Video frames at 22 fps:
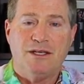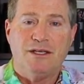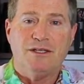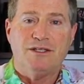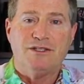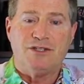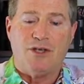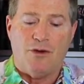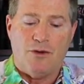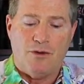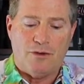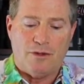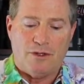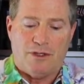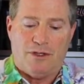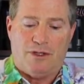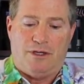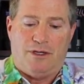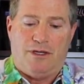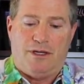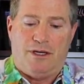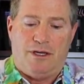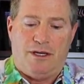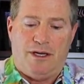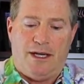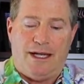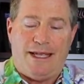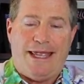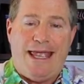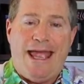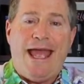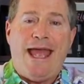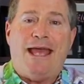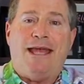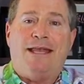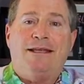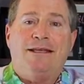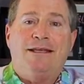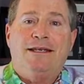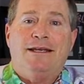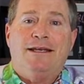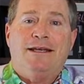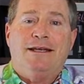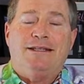So
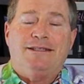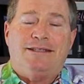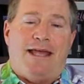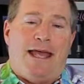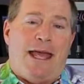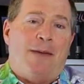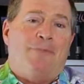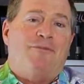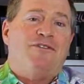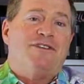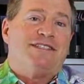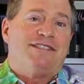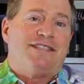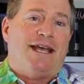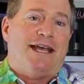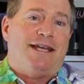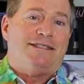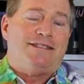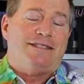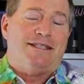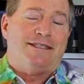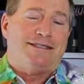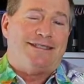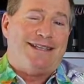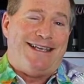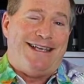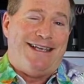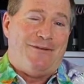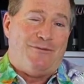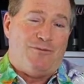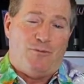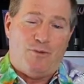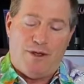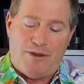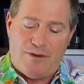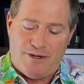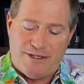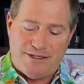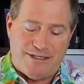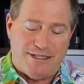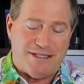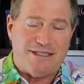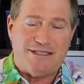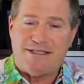again, to emphasize this, whether
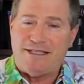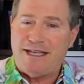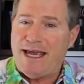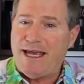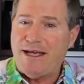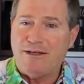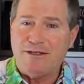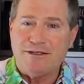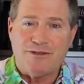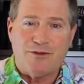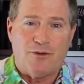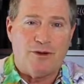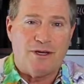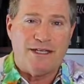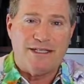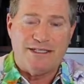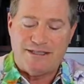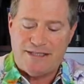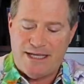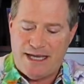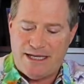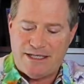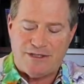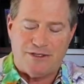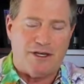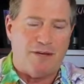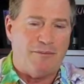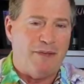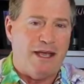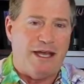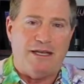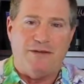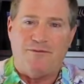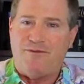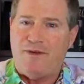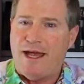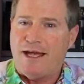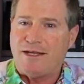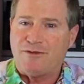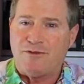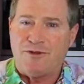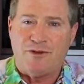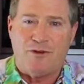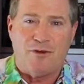it's a sales organization, a
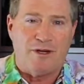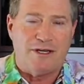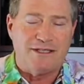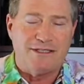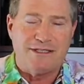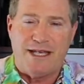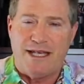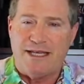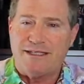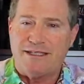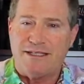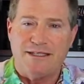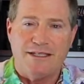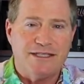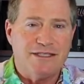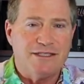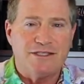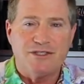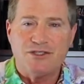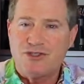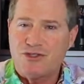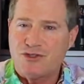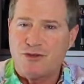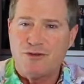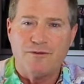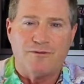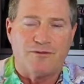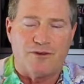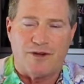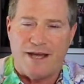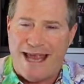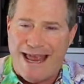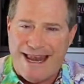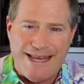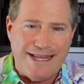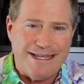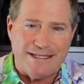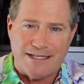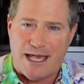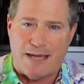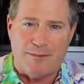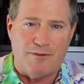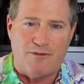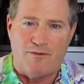manufacturing organization, this is true for any
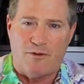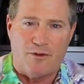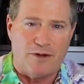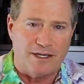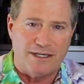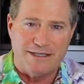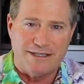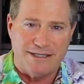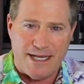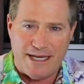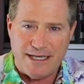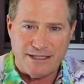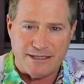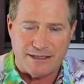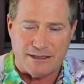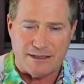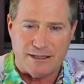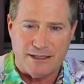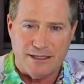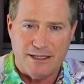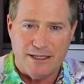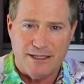type of organization.